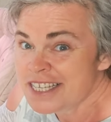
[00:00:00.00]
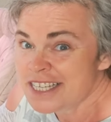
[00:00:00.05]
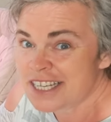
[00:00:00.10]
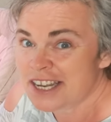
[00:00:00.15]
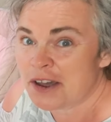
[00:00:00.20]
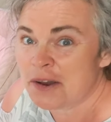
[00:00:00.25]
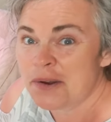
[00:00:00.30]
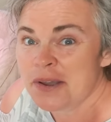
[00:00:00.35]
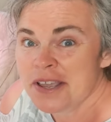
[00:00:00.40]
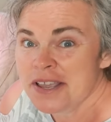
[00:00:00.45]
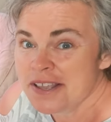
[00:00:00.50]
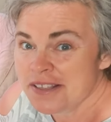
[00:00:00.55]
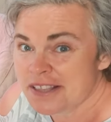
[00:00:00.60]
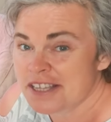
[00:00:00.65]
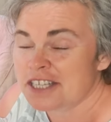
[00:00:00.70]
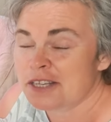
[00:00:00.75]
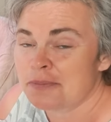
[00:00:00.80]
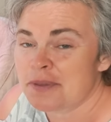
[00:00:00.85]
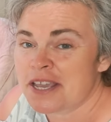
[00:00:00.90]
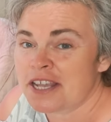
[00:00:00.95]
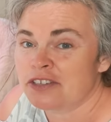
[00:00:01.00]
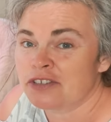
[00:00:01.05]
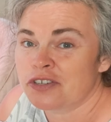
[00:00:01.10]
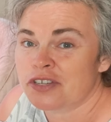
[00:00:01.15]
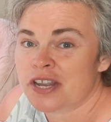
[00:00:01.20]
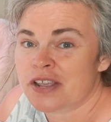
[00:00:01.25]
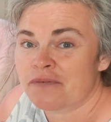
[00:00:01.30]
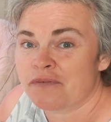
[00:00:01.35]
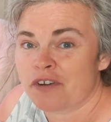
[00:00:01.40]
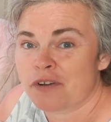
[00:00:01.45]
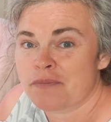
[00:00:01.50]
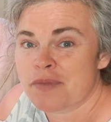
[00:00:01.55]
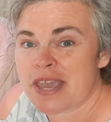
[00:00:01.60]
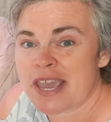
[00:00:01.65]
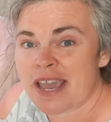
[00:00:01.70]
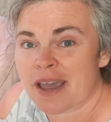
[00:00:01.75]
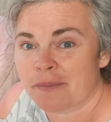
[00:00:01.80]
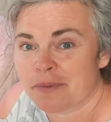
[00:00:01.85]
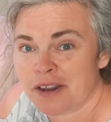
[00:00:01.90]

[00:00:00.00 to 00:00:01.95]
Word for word: So this will be interesting for me.